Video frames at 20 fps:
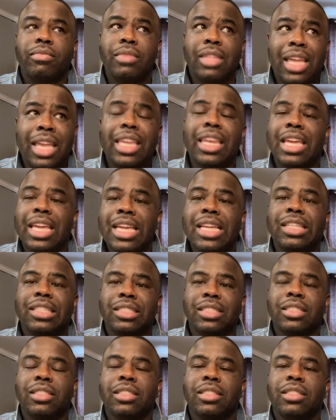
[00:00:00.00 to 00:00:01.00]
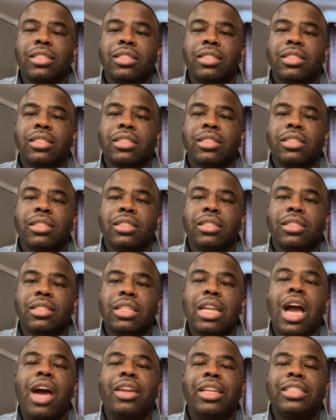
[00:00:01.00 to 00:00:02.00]
It is.
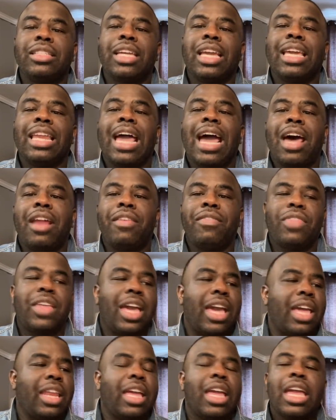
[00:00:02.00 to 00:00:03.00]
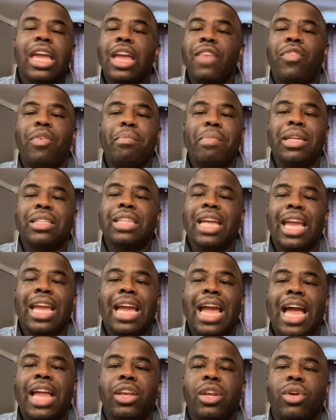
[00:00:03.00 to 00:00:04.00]
Y'all need to get out of that if a bitch ain't
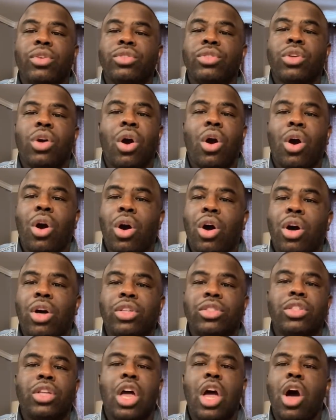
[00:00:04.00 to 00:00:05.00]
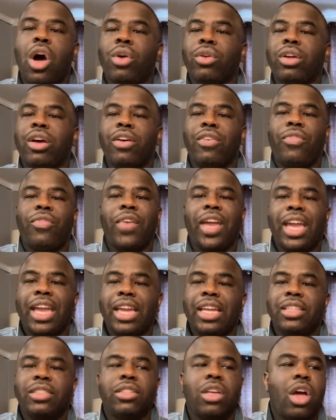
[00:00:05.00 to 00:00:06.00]
got no scars on her
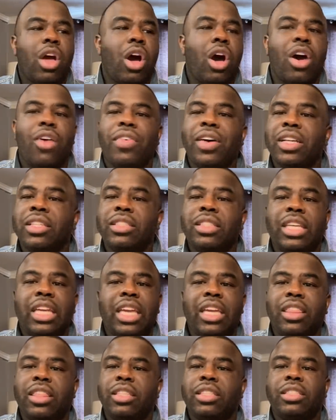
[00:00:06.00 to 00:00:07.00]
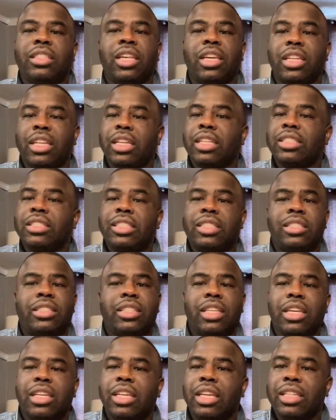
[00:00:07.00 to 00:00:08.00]
face or her teeth still
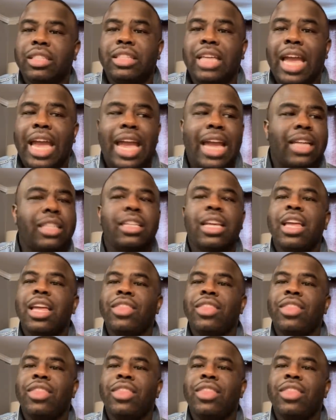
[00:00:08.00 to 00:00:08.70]
intact,